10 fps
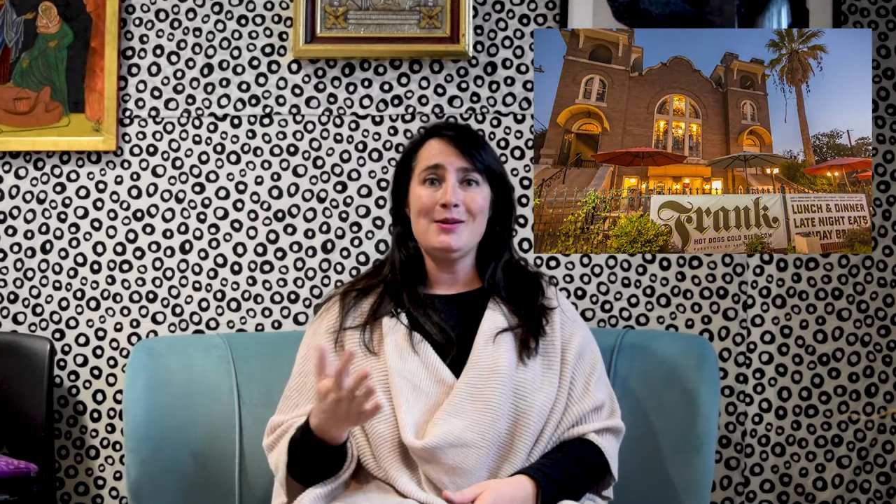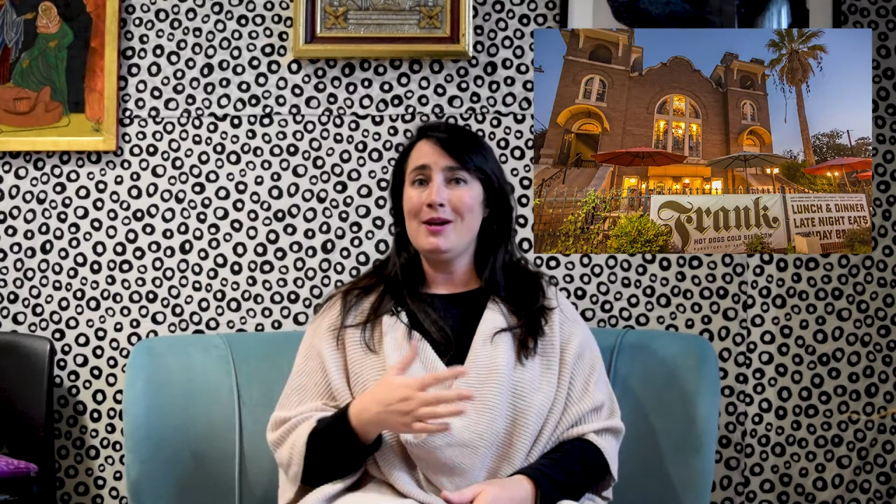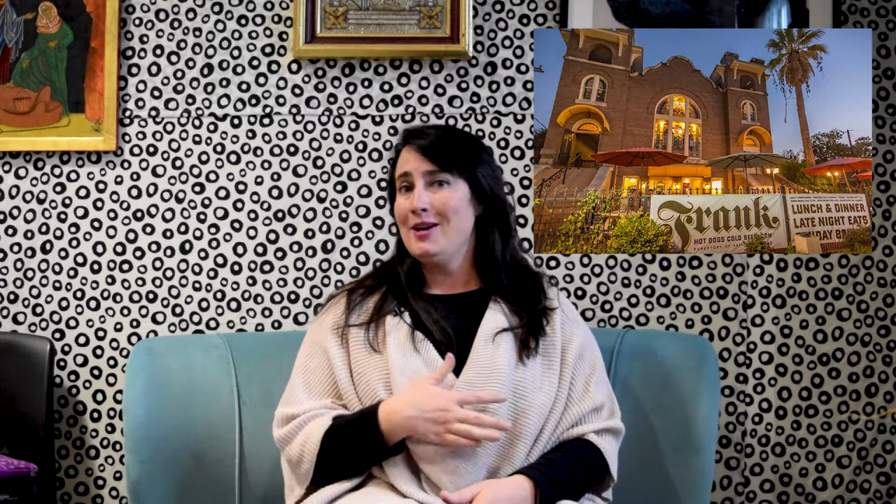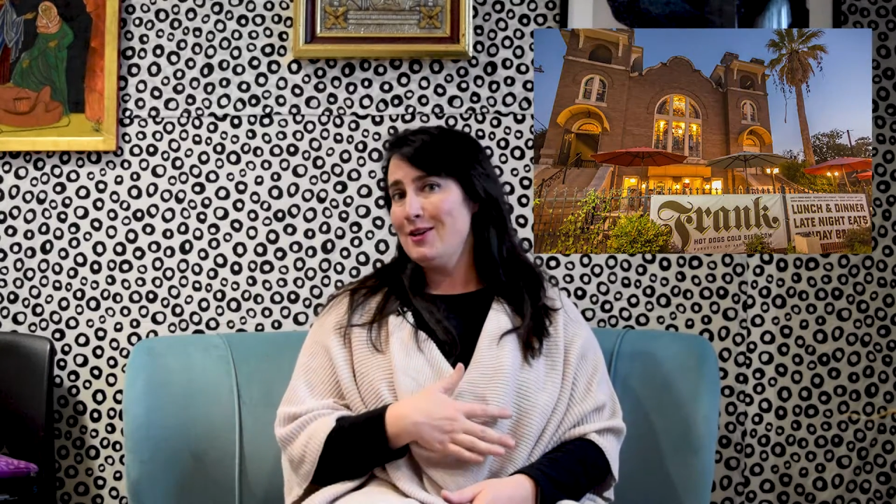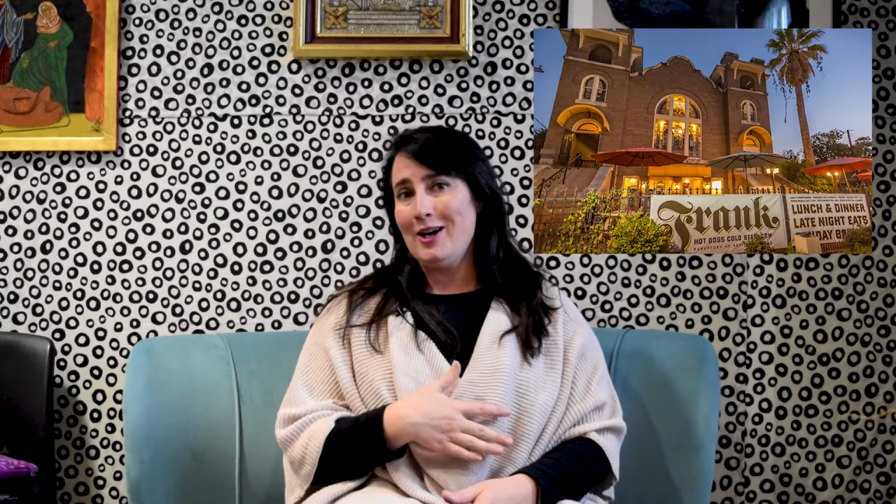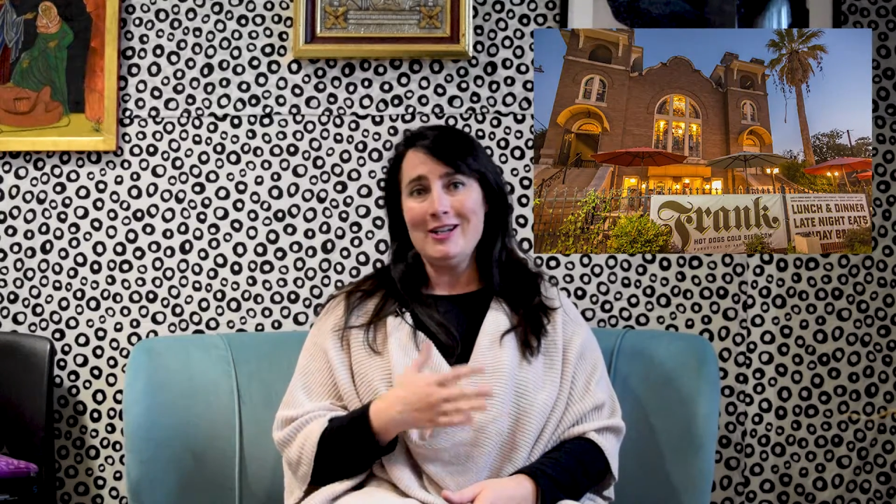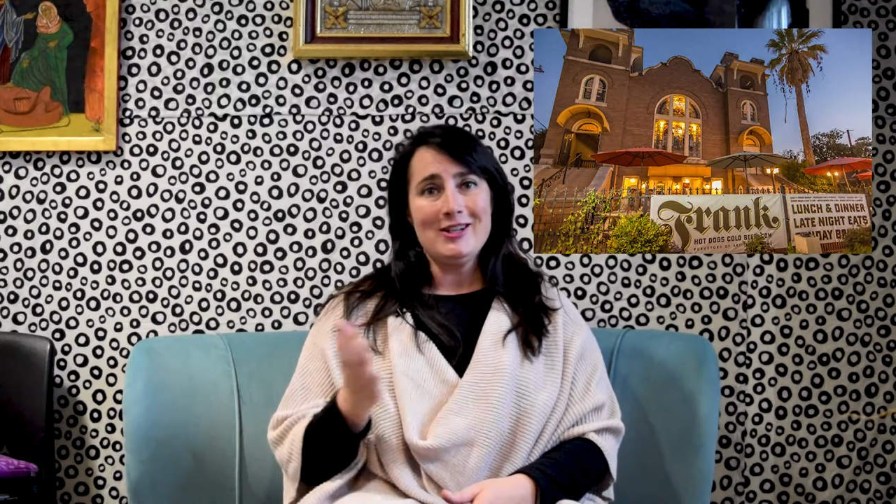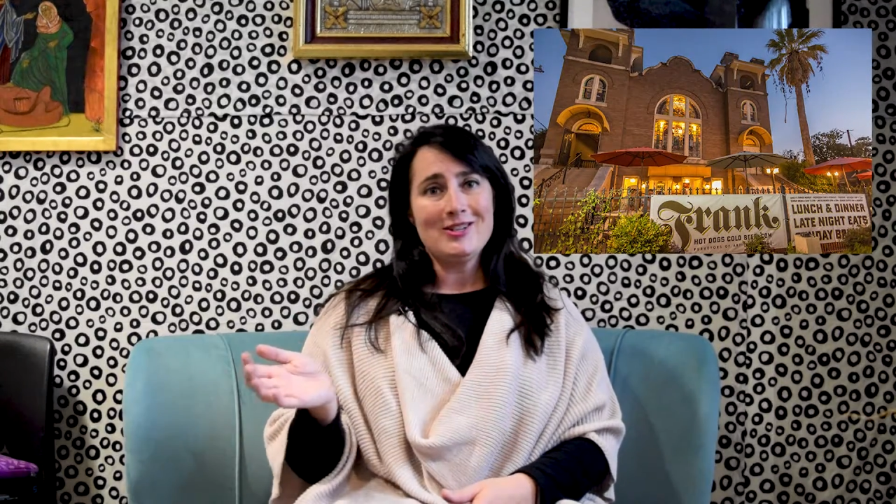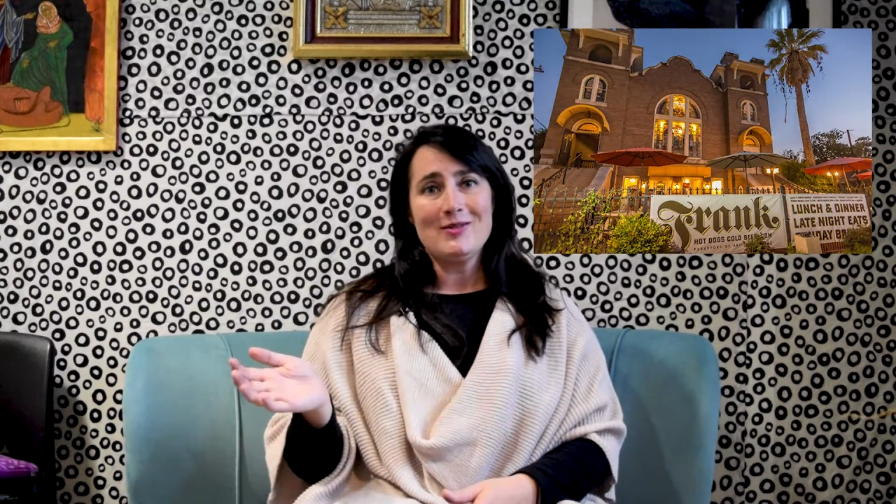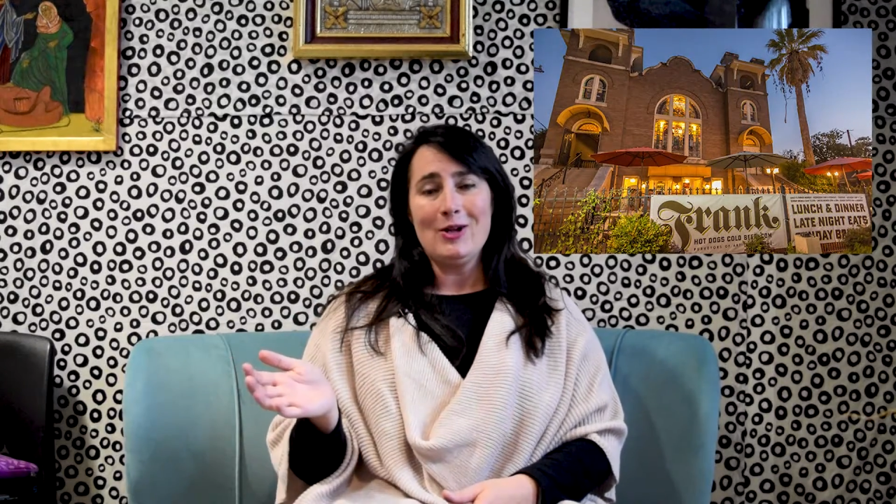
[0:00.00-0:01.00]
hot
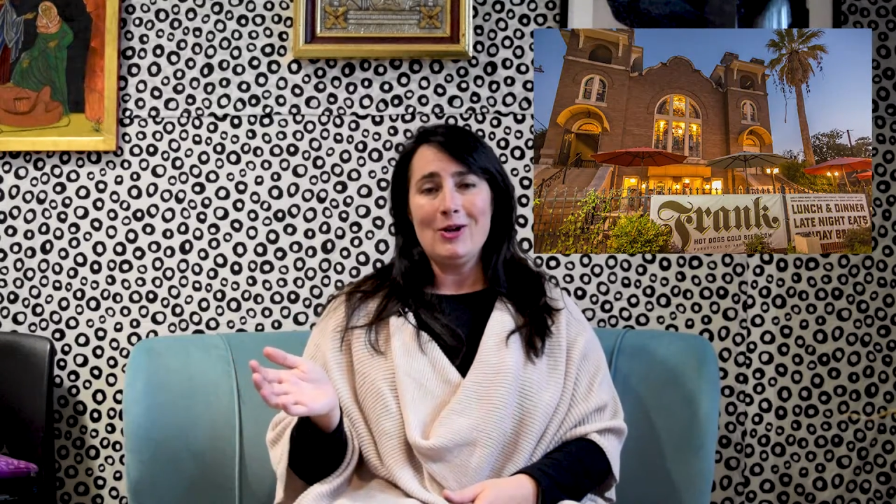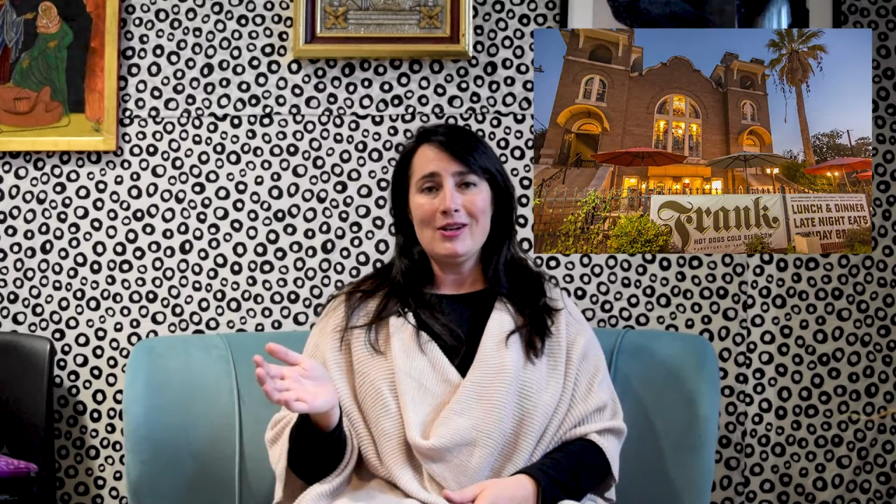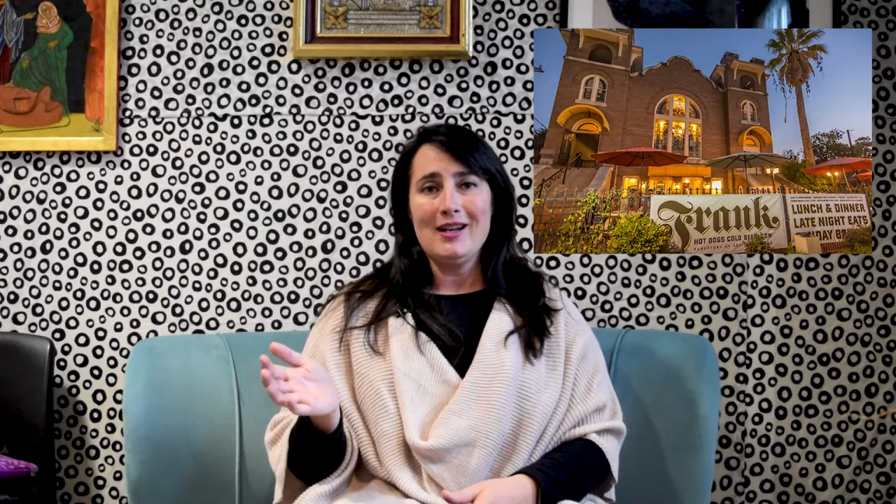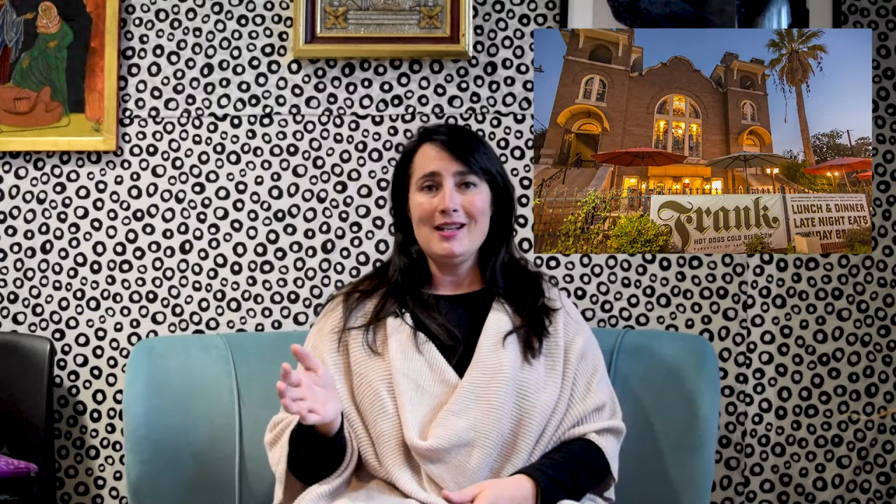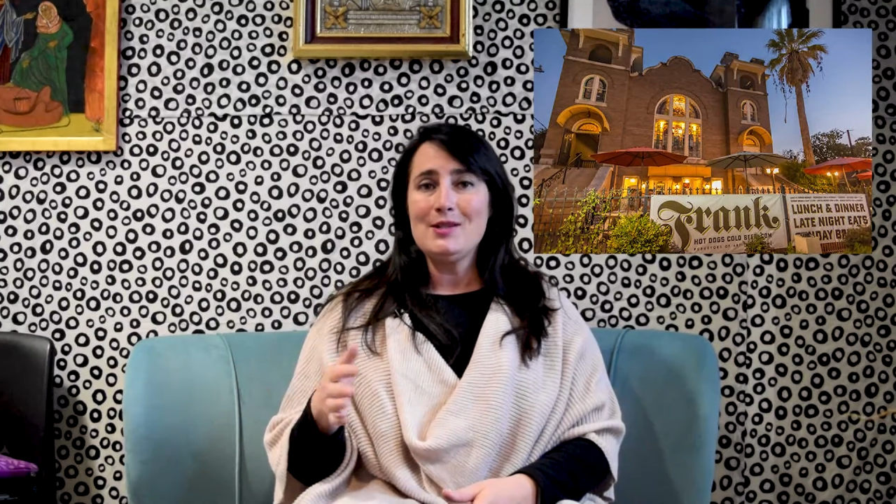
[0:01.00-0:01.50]
dogs of all kinds,